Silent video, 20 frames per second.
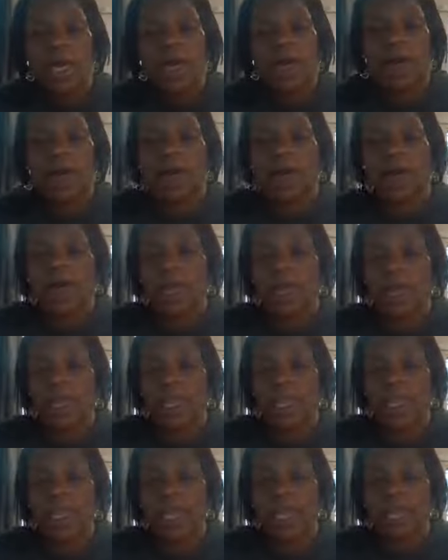Um,
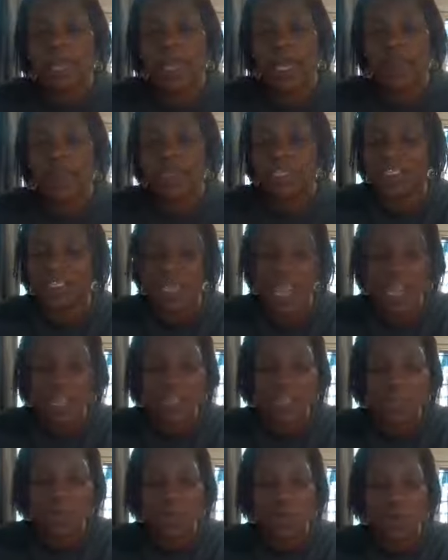and I'm
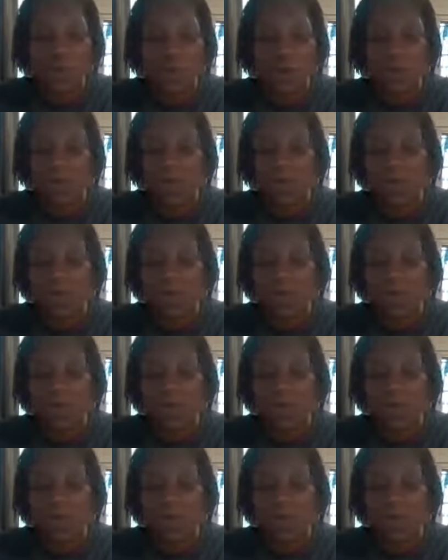excited for it.